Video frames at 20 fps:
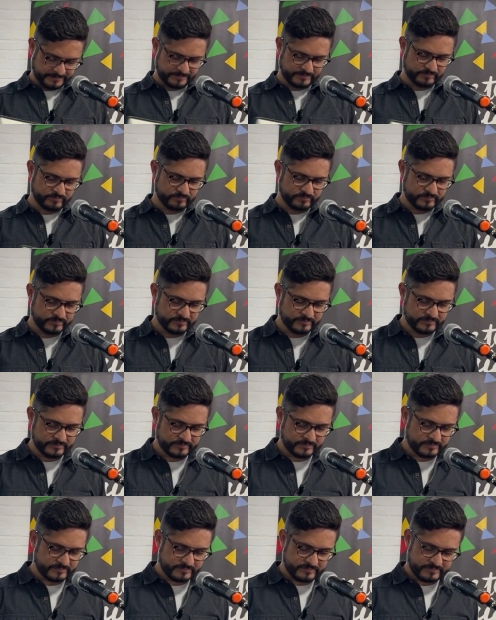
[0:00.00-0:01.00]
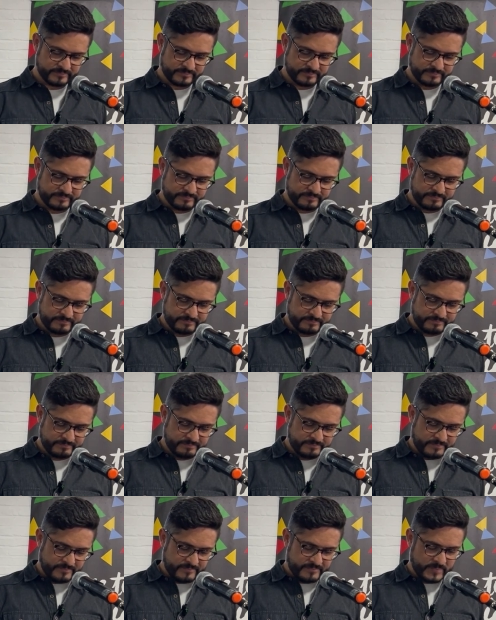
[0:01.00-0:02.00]

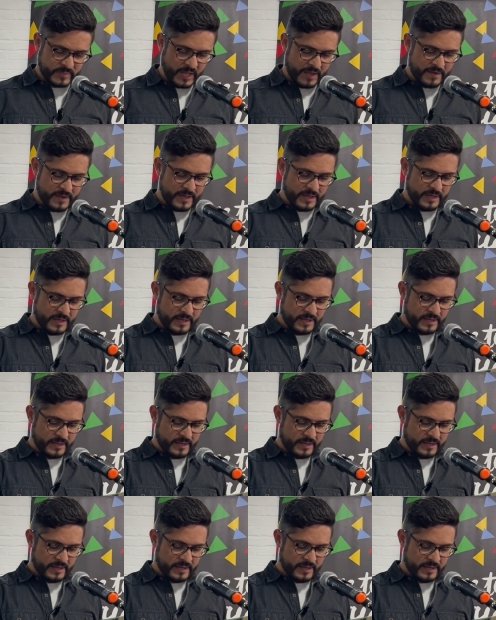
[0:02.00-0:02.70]
Nothing is said.